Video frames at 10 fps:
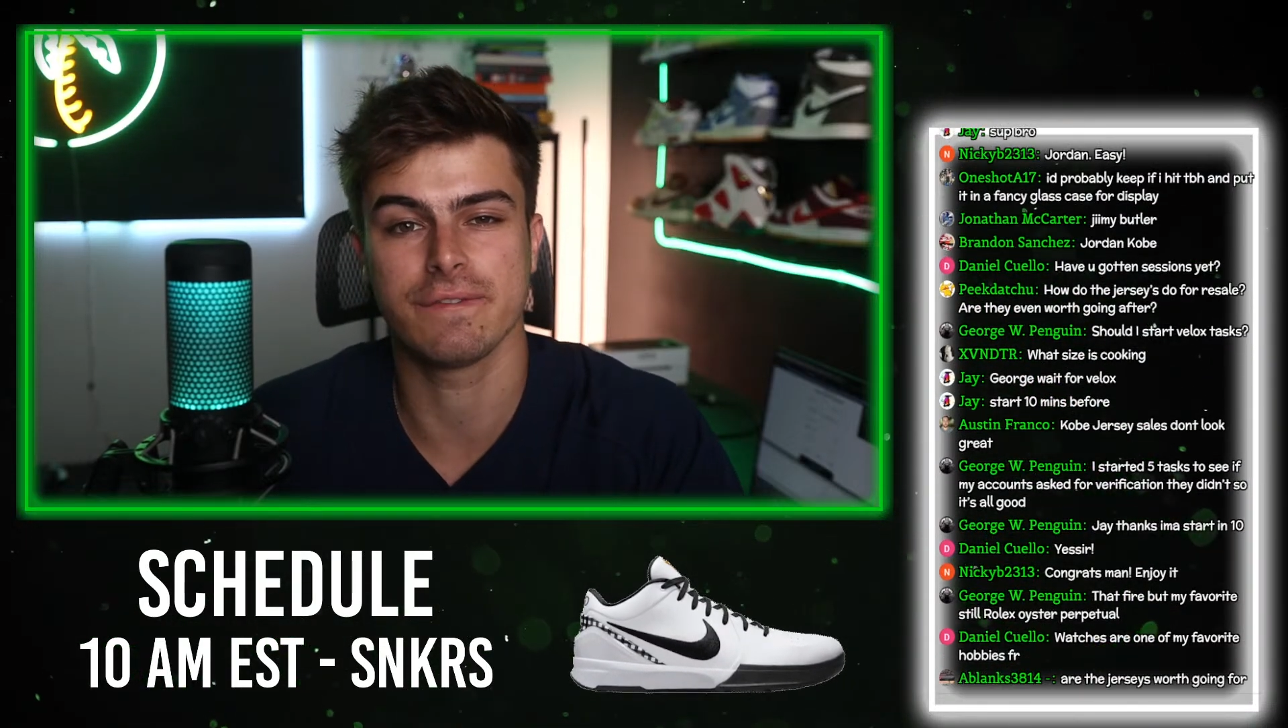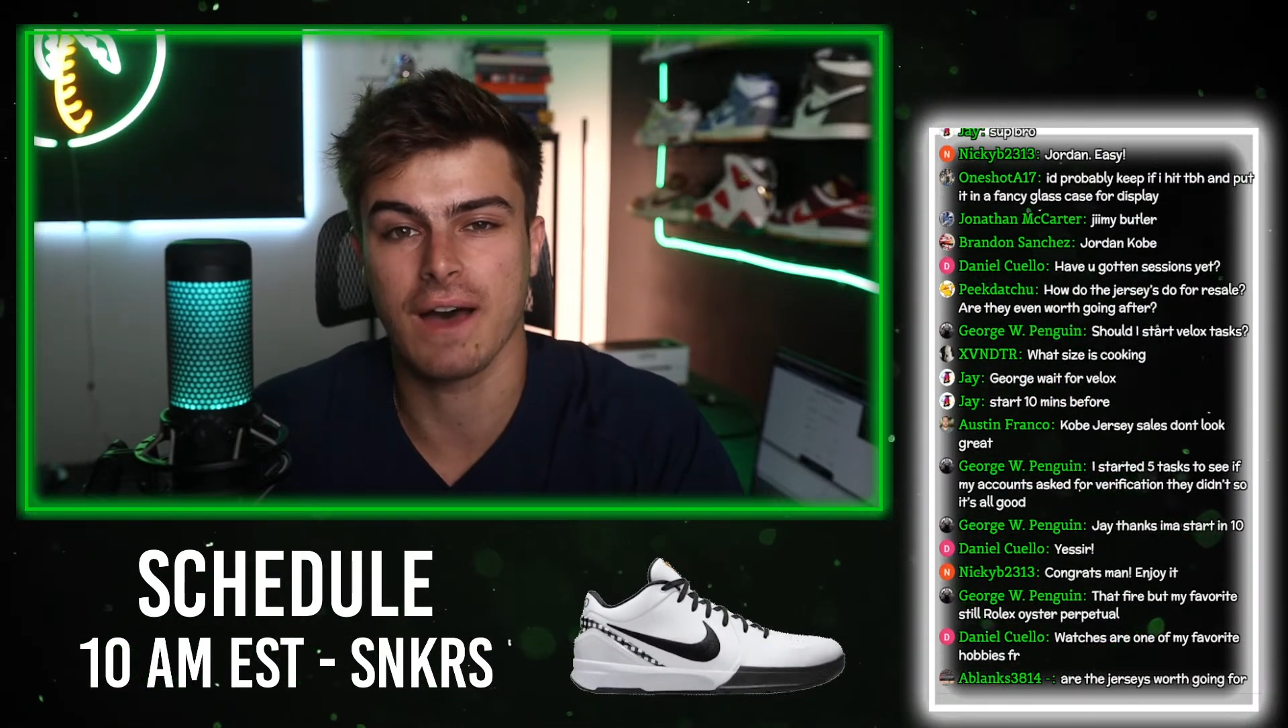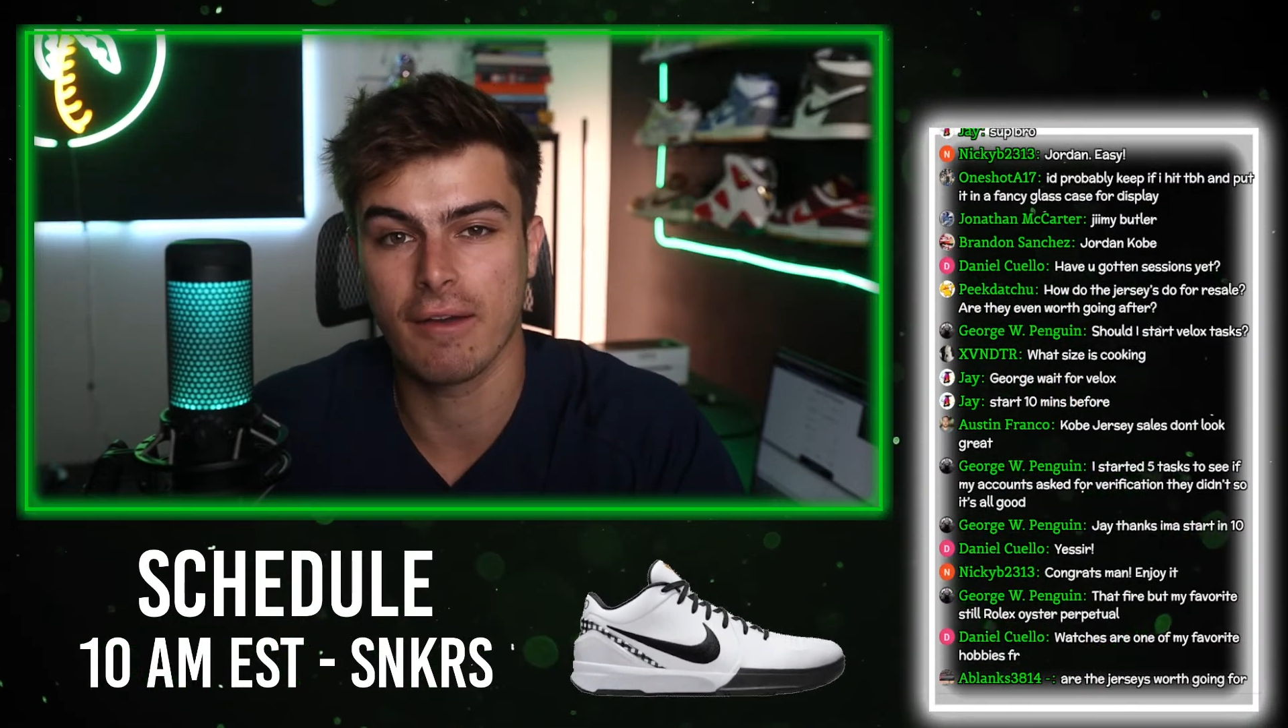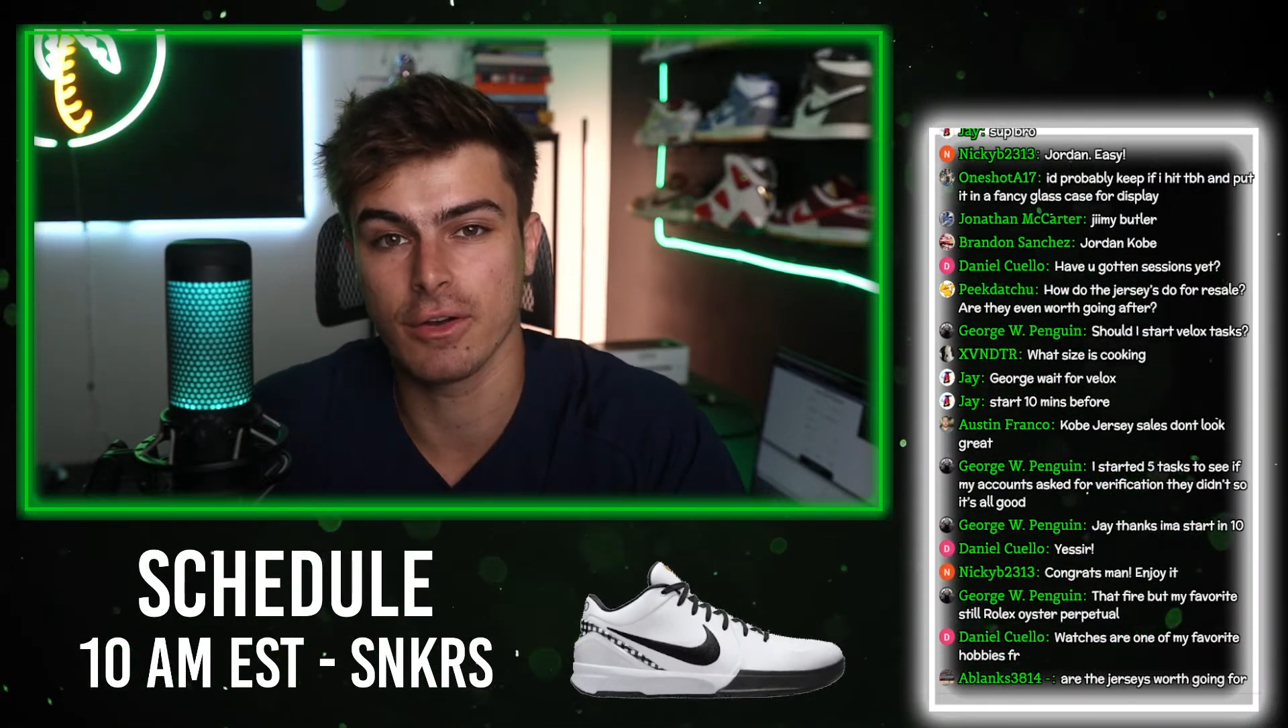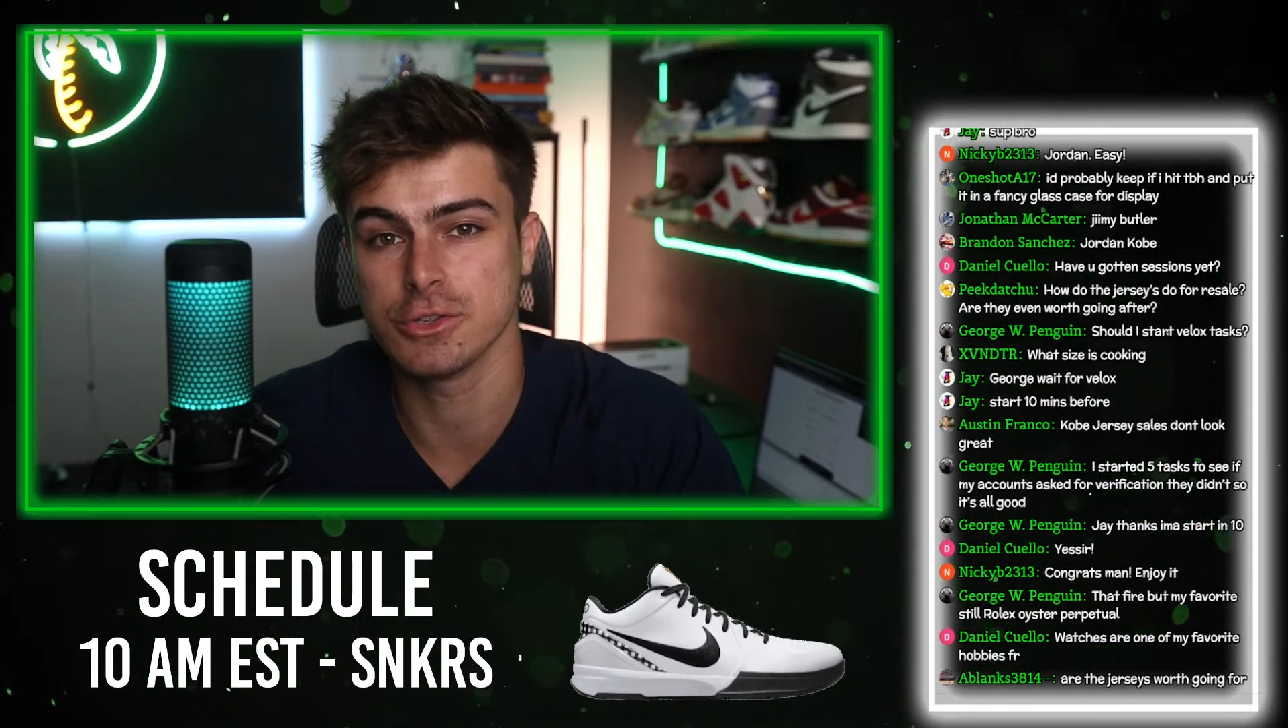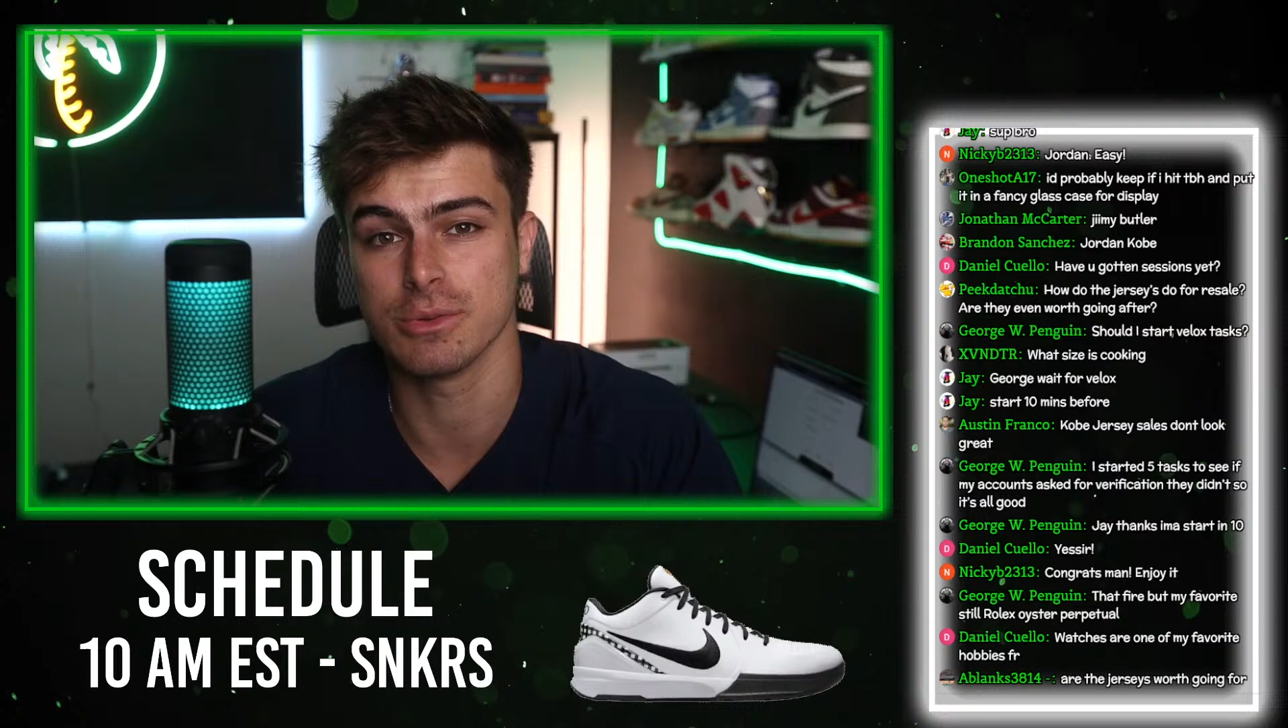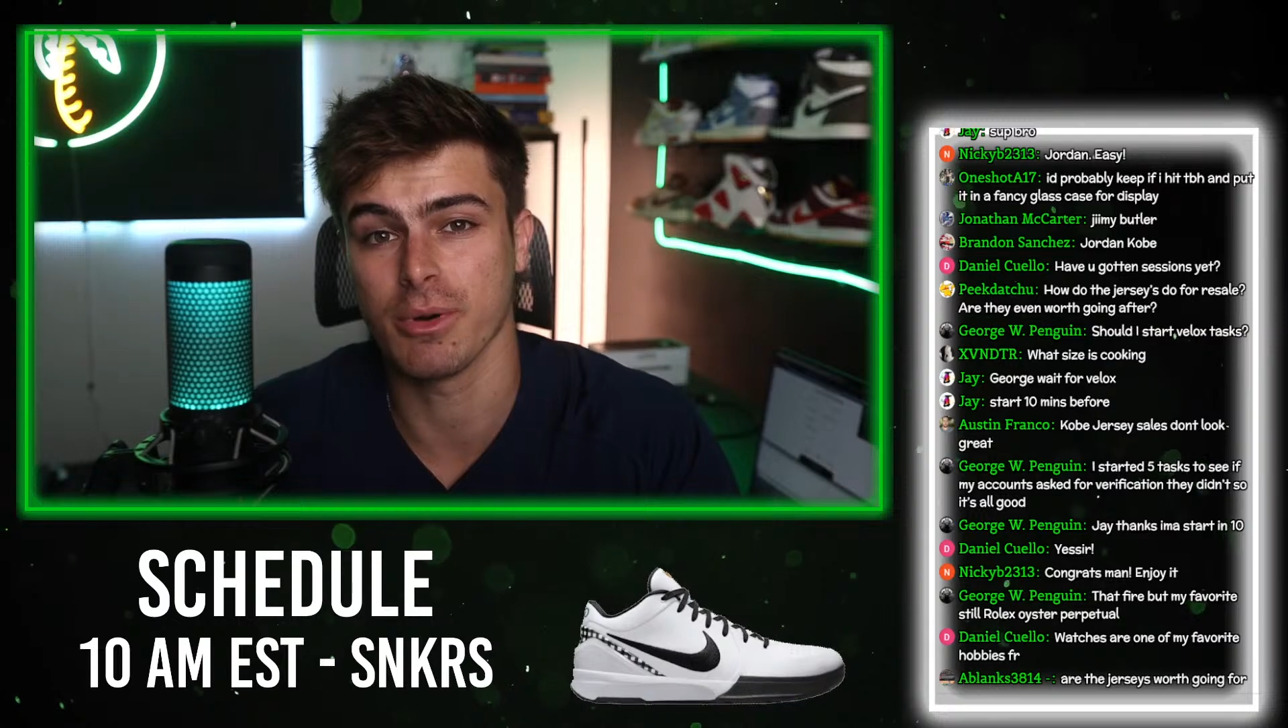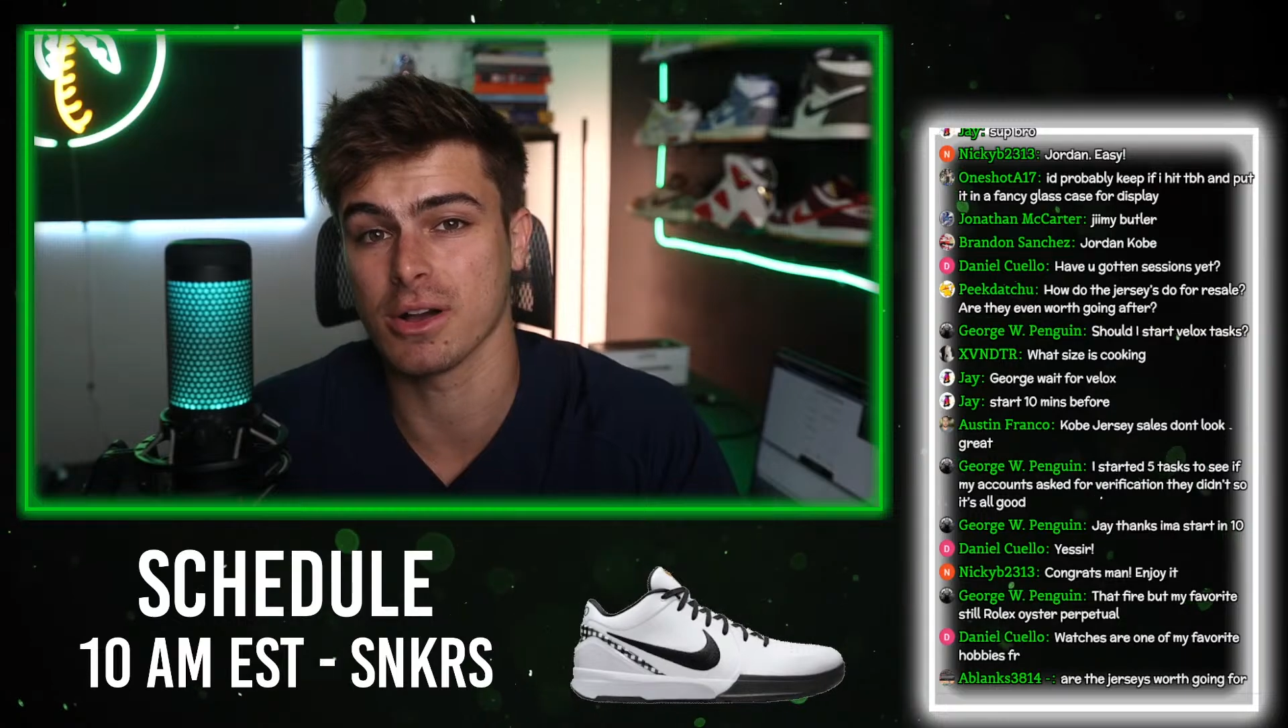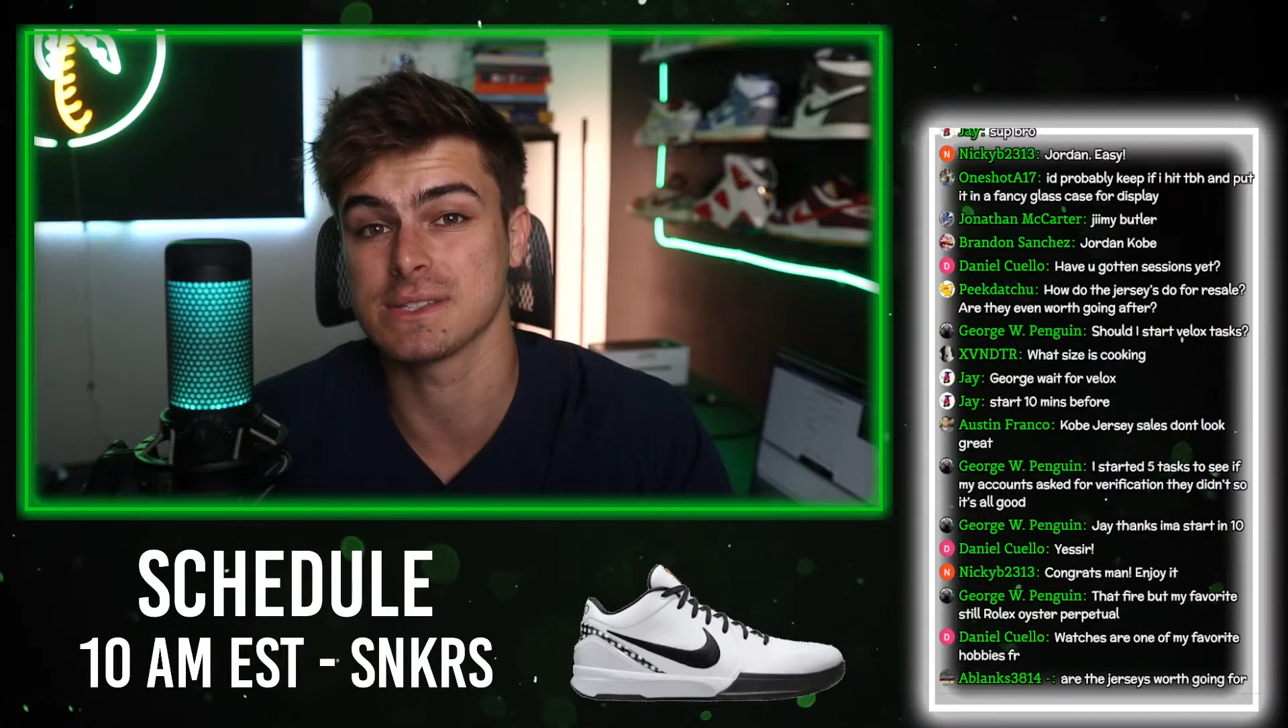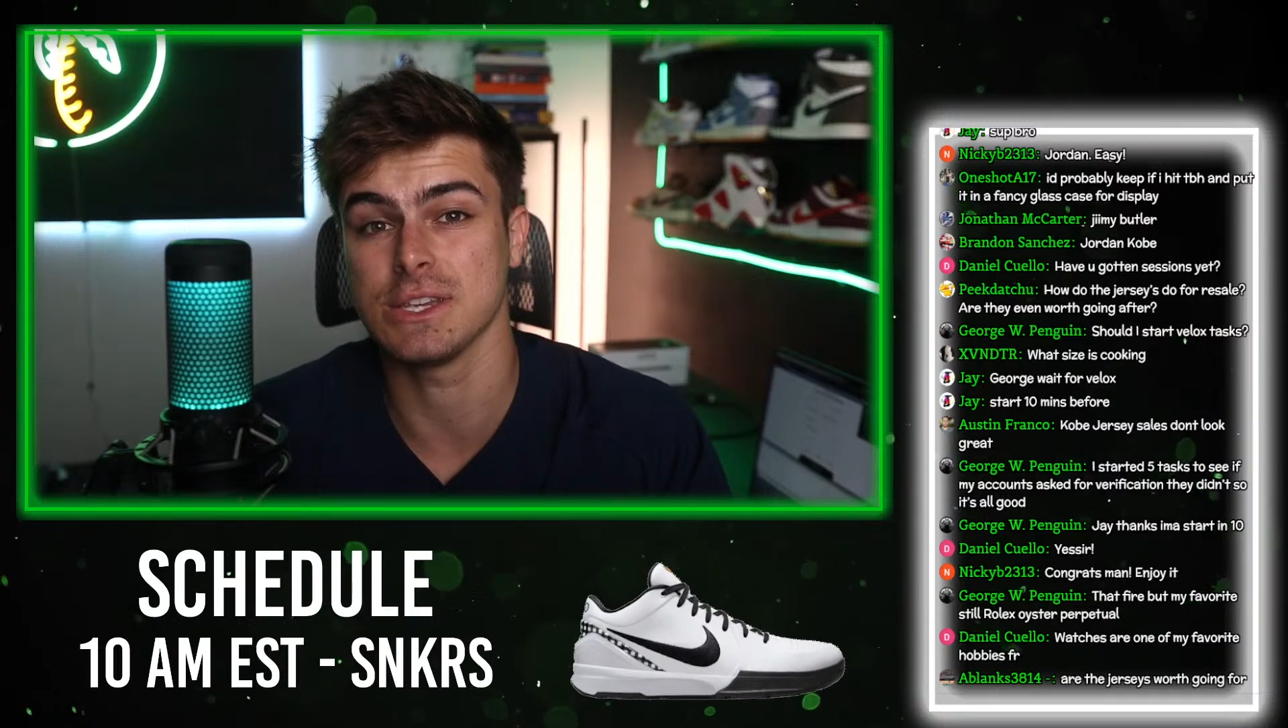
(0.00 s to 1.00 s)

$500